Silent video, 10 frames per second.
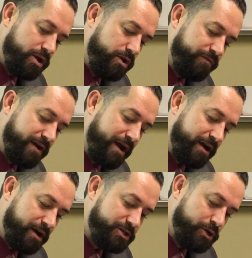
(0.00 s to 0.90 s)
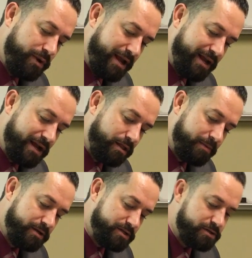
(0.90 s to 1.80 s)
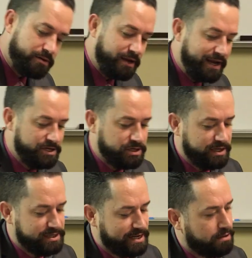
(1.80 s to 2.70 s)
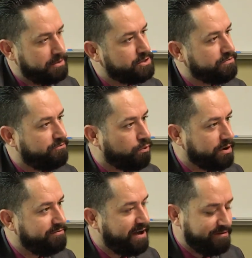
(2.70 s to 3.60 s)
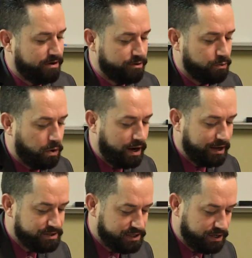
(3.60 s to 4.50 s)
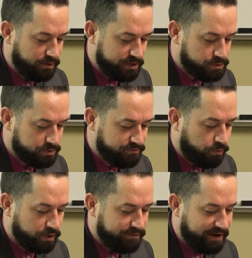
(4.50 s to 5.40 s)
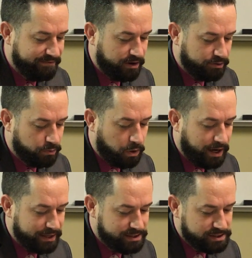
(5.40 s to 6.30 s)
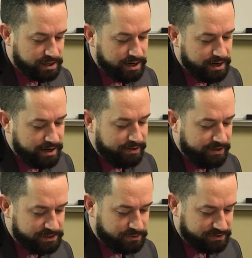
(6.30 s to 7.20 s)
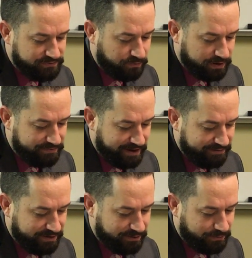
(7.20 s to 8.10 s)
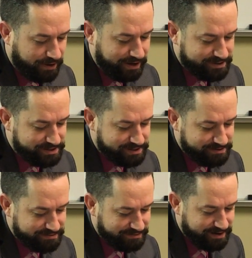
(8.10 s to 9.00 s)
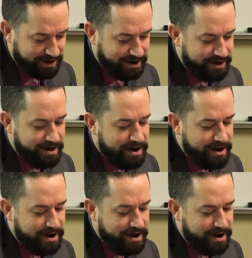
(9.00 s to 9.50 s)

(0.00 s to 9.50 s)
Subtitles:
you've got 2 heating elements. Each of these elements are 4,500 watts. You know, this one's 4,500 watts. This one's 4,500 watts, right?